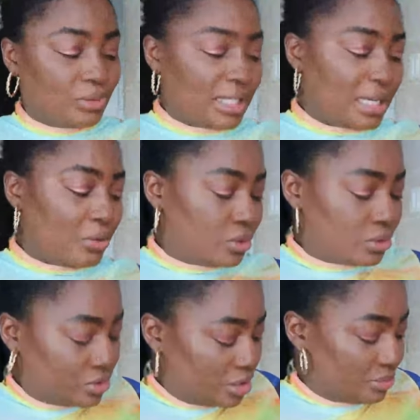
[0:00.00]
what I'll
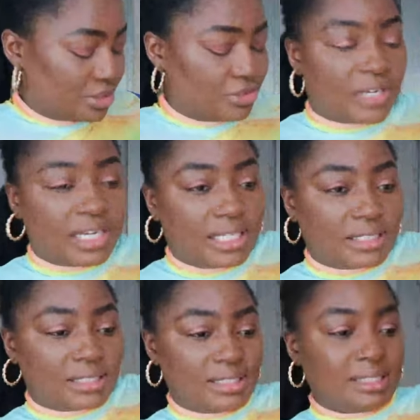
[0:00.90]
also not be trying
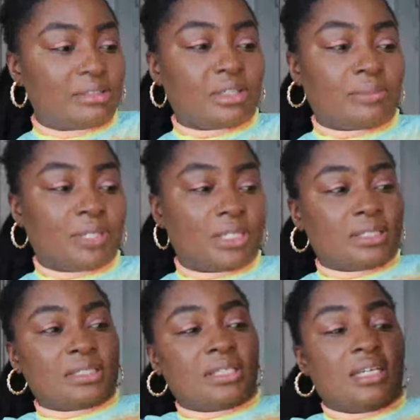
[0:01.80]
is this top, because